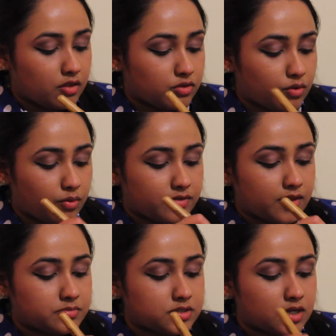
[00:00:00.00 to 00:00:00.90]
So once
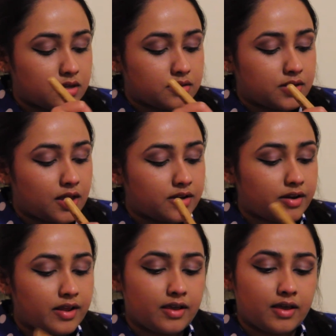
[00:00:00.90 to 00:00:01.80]
I'm done
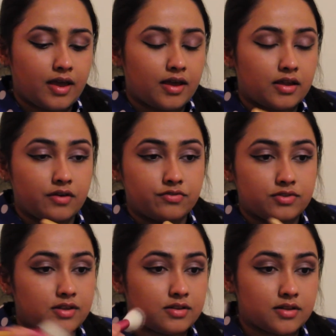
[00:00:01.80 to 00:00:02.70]
editing and I've
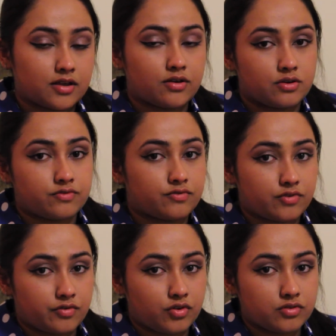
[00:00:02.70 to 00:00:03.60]
seen like good
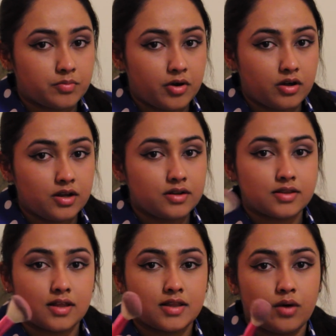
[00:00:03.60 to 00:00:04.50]
reviews about it,
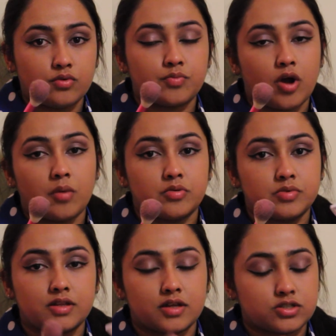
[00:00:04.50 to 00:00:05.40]
then I will
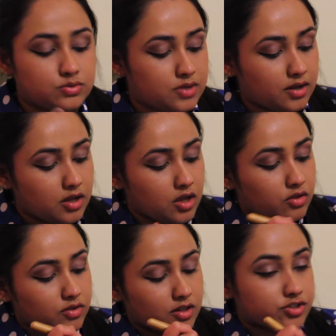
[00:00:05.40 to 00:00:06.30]
probably like do that.
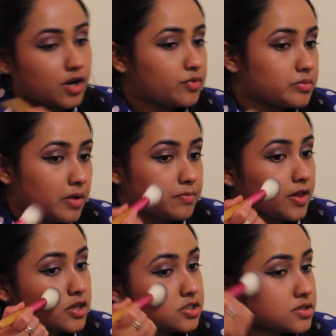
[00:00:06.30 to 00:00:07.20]
So I'll start with my
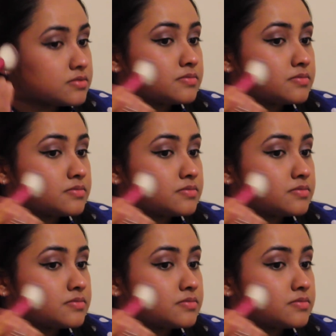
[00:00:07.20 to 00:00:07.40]
blush.